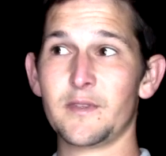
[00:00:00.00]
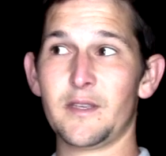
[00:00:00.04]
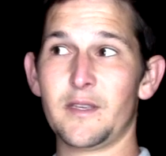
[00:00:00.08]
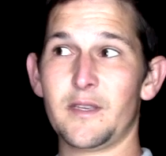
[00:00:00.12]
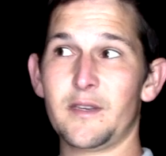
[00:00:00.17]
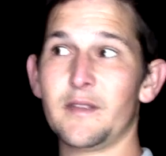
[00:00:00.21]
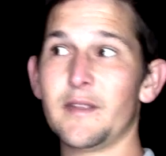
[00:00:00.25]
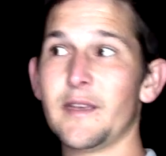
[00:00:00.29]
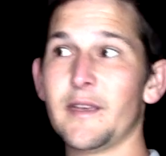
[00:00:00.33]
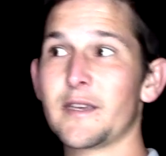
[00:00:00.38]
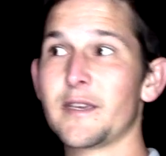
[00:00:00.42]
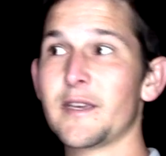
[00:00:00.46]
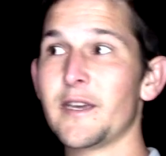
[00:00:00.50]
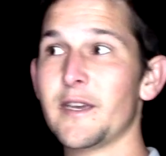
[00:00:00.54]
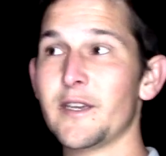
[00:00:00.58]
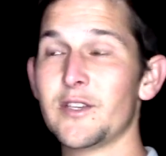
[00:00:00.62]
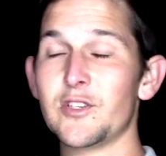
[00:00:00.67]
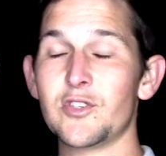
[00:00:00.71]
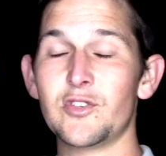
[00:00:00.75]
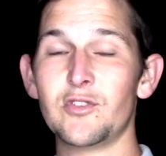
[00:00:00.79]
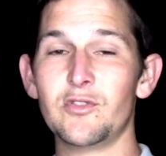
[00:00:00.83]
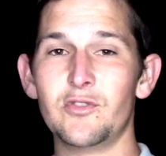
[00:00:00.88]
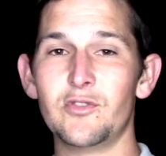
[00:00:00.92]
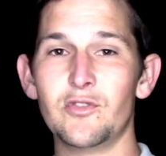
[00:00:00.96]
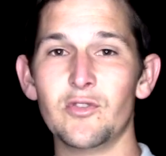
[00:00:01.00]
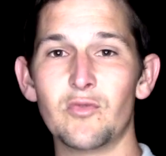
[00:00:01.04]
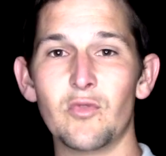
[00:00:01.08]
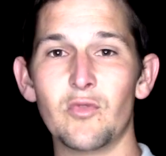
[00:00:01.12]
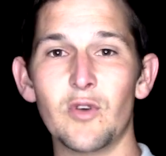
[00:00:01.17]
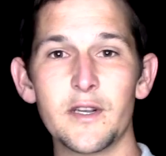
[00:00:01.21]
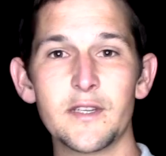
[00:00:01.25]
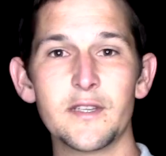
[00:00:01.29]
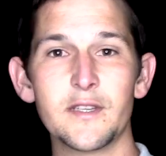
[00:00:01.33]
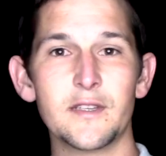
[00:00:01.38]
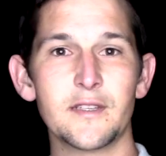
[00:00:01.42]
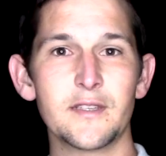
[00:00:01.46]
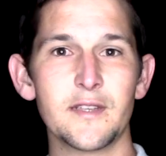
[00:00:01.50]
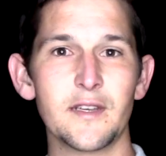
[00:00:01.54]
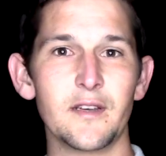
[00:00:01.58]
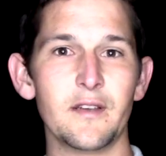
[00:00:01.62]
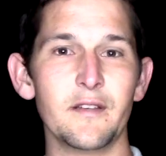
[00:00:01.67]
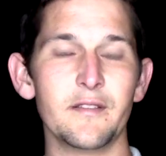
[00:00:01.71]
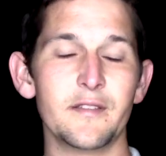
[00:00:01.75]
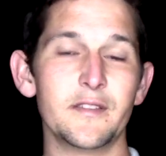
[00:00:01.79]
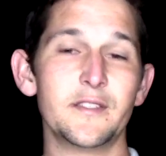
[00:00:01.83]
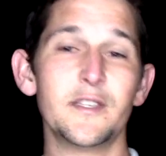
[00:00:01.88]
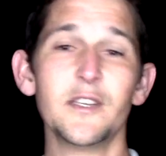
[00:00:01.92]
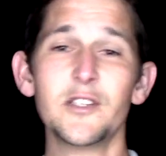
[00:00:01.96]
And in that case, you'd want to
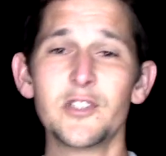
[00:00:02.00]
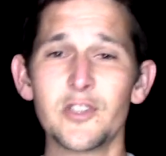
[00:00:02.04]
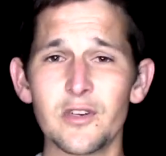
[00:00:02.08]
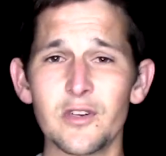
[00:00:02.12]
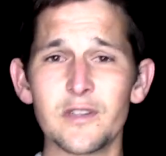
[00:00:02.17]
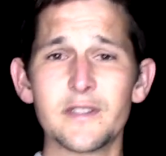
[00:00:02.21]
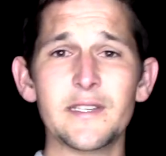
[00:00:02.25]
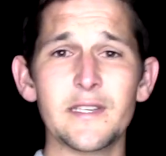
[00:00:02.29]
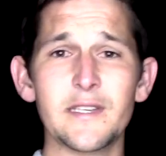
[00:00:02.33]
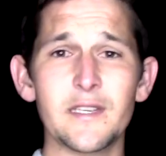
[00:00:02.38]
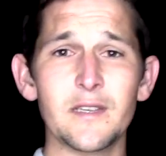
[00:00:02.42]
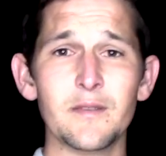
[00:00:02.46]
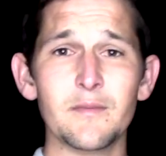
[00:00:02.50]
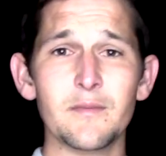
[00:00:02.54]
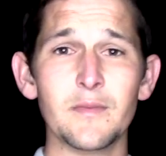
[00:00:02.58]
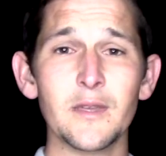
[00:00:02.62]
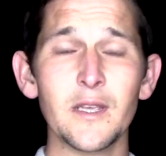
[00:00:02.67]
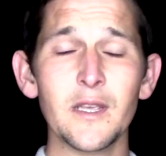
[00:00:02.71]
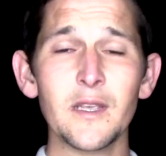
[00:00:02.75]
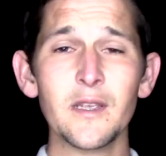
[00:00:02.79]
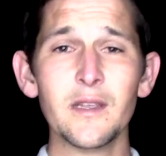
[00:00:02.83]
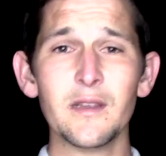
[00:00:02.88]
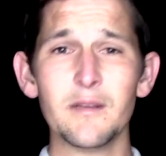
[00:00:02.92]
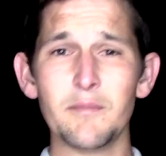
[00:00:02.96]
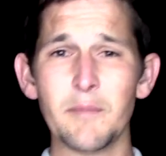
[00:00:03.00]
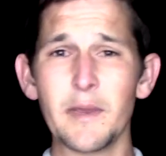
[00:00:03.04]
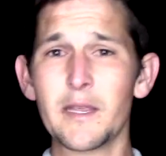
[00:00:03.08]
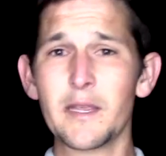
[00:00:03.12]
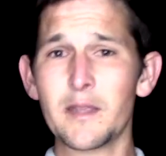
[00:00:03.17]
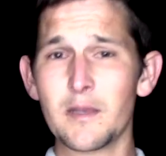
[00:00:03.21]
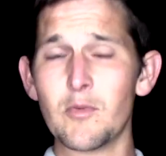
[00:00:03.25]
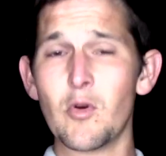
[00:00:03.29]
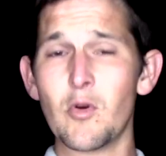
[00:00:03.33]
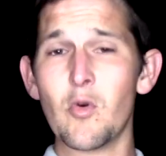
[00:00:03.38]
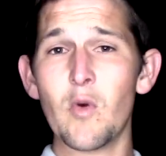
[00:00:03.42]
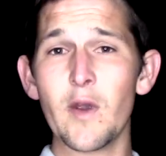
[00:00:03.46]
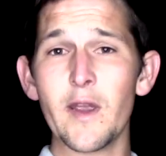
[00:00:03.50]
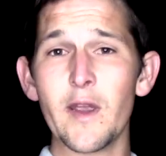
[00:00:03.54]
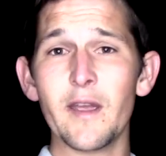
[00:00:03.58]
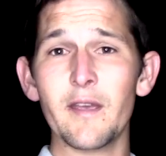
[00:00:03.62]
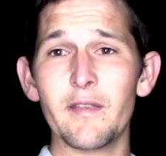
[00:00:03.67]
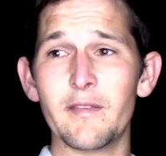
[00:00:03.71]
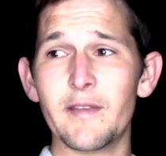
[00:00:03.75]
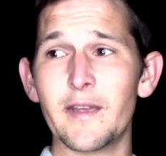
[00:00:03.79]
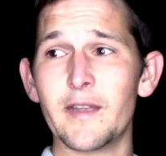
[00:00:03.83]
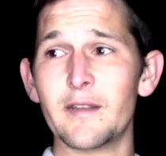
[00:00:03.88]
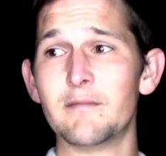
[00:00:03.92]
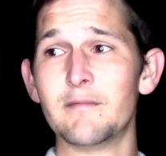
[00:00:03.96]
tell the digital team and make them
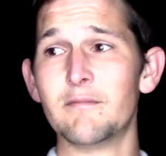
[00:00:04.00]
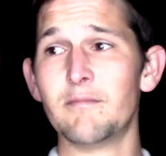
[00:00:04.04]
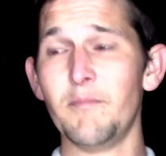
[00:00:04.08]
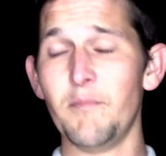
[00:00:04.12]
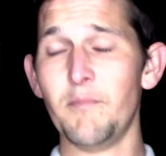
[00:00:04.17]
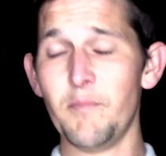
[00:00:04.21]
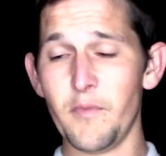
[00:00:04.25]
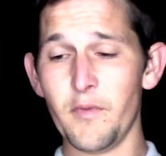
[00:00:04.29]
aware that